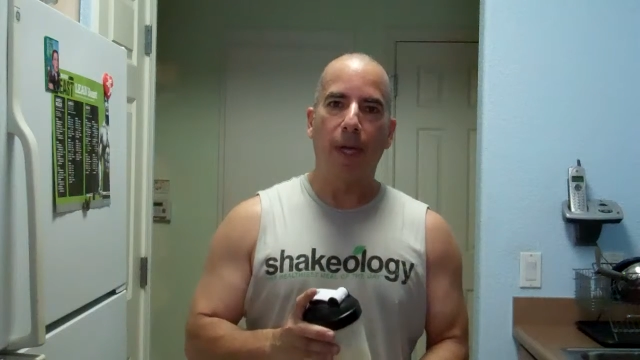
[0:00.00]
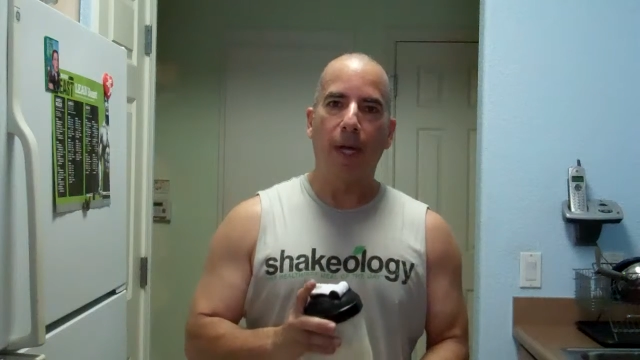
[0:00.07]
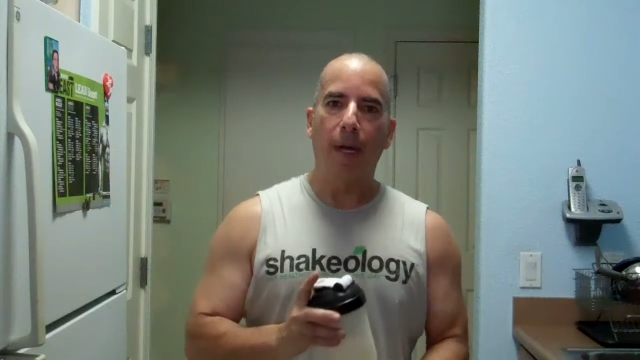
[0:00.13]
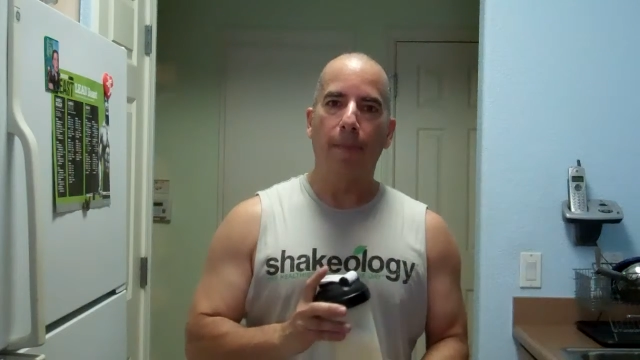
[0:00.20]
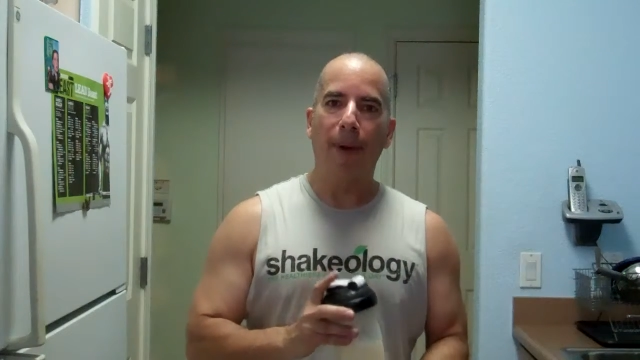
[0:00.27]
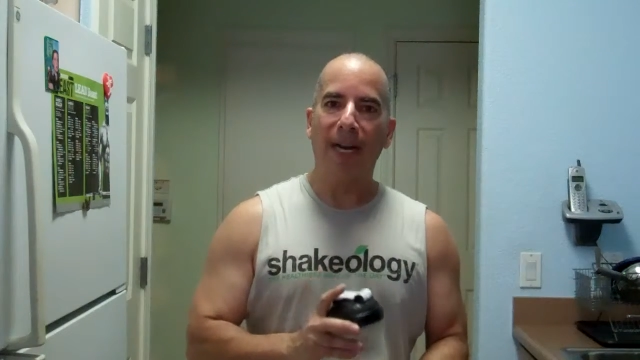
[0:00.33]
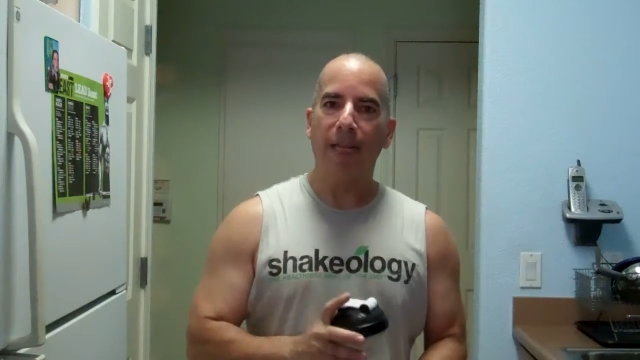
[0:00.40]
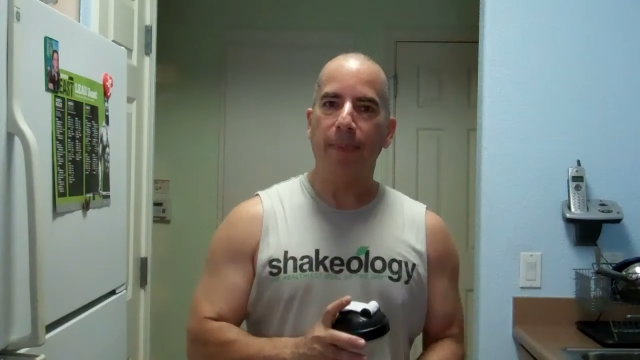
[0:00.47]

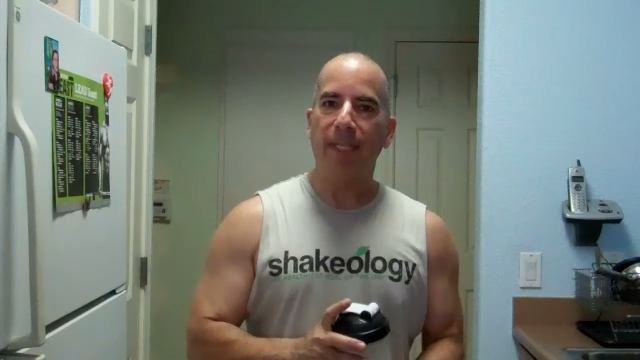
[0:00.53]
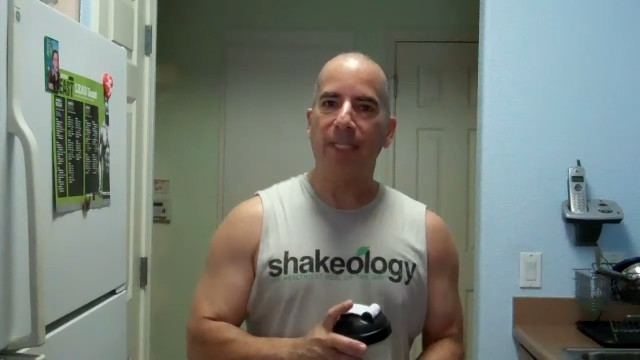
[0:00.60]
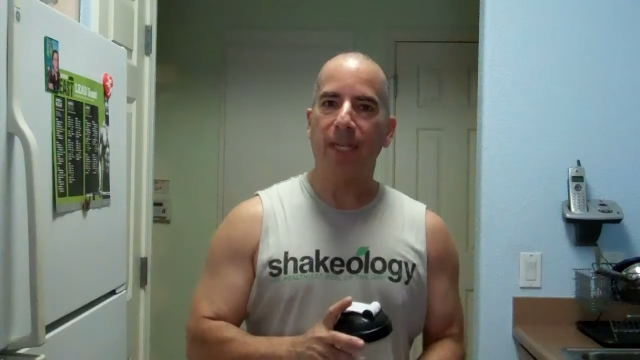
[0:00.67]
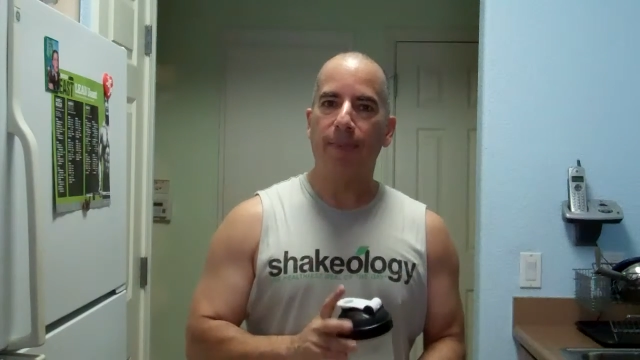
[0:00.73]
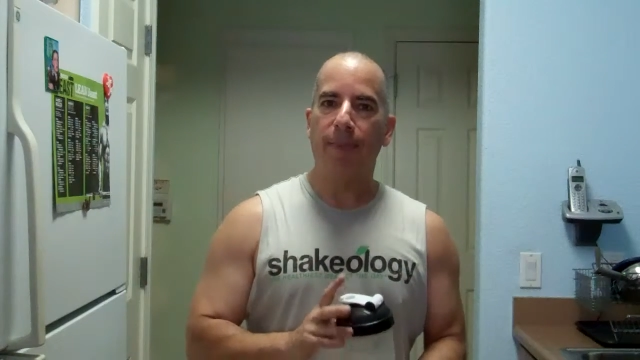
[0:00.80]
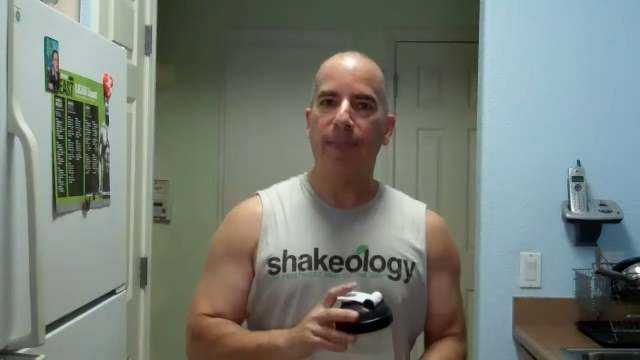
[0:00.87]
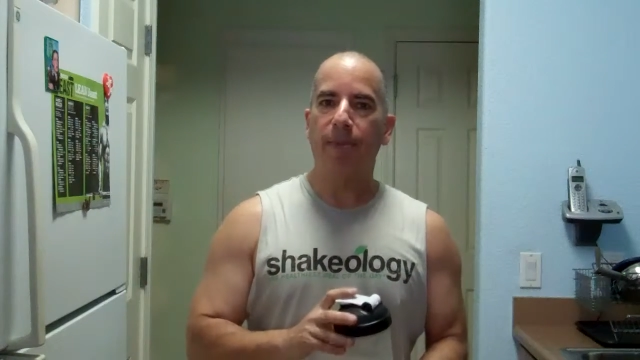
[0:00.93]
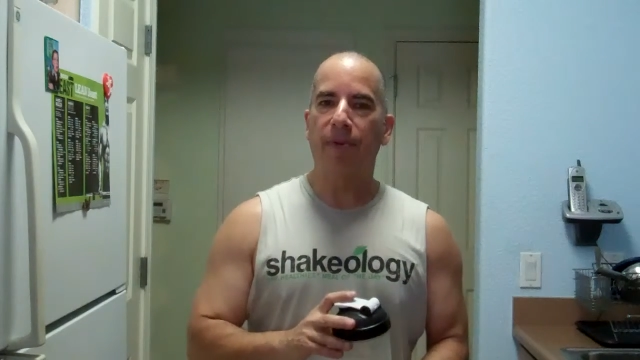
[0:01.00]
uh, Body Beast
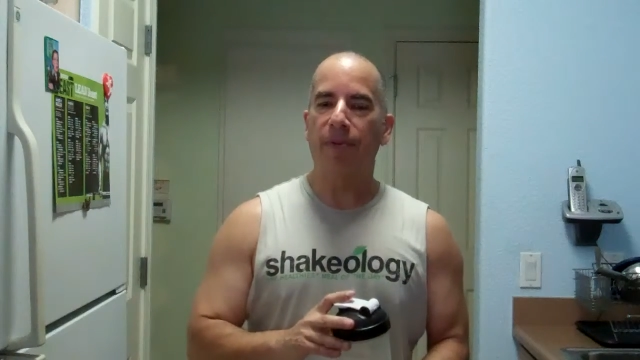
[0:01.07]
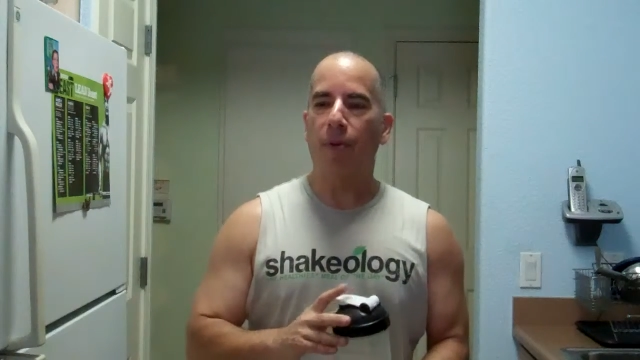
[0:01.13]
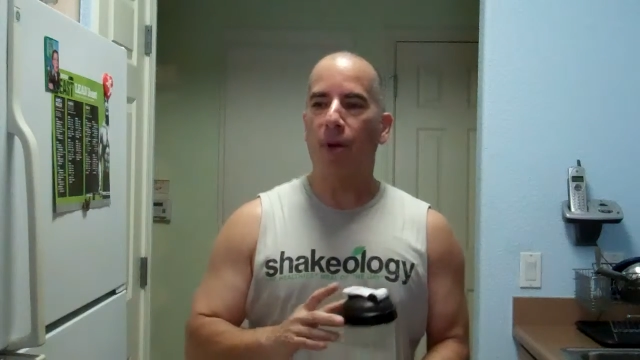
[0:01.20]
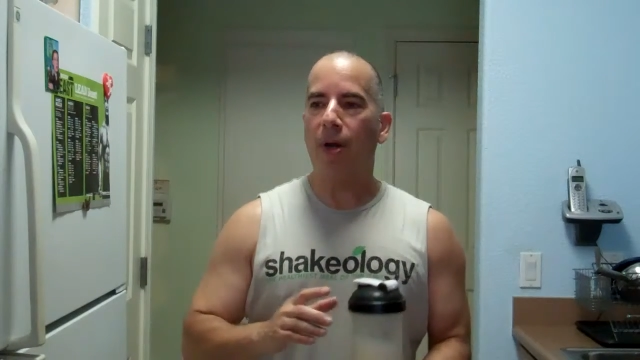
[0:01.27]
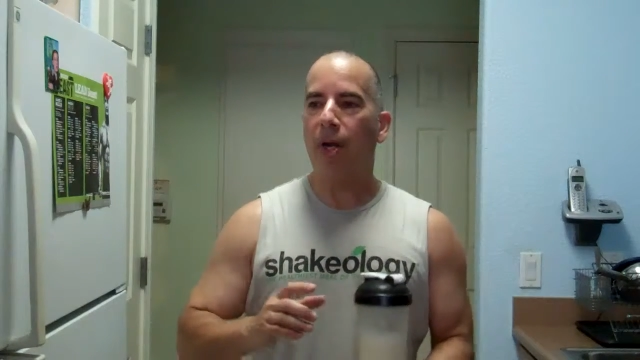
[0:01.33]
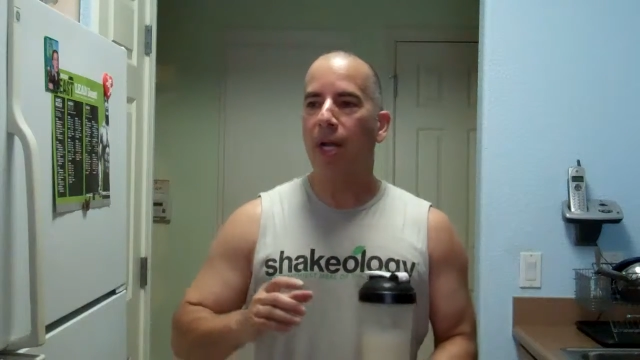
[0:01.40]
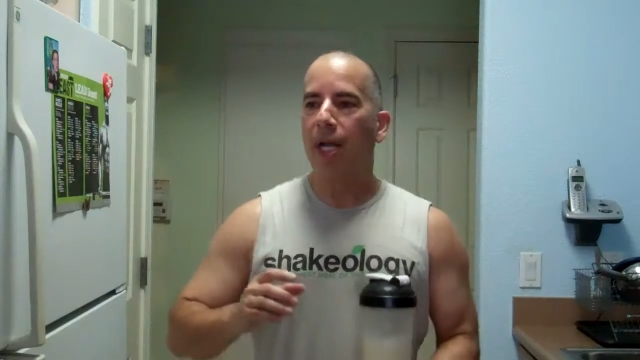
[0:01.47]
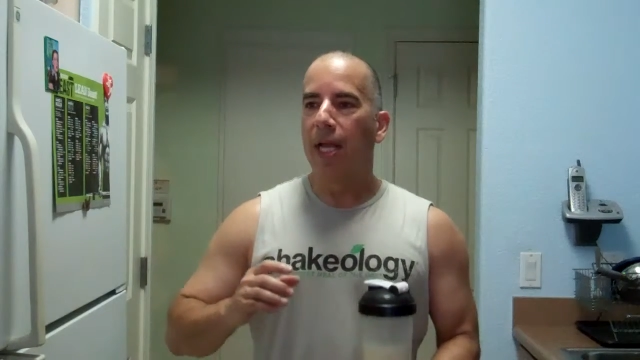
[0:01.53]
supplements
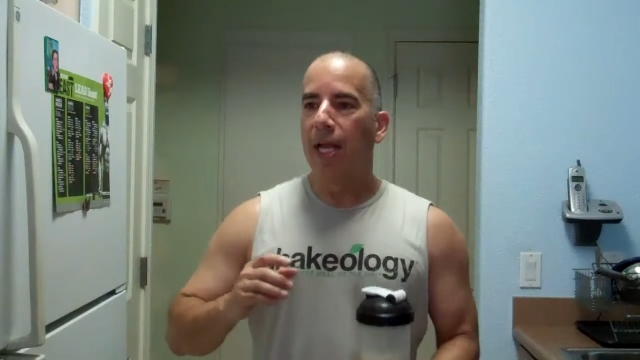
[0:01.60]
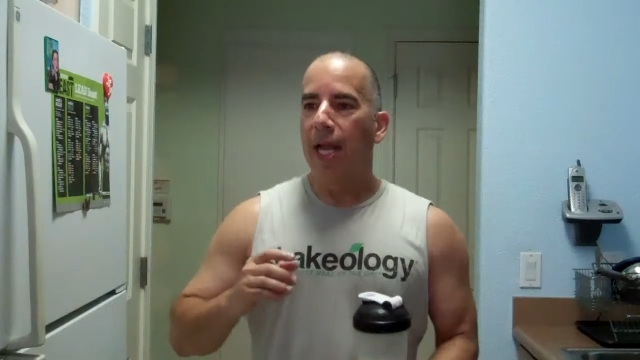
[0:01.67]
before,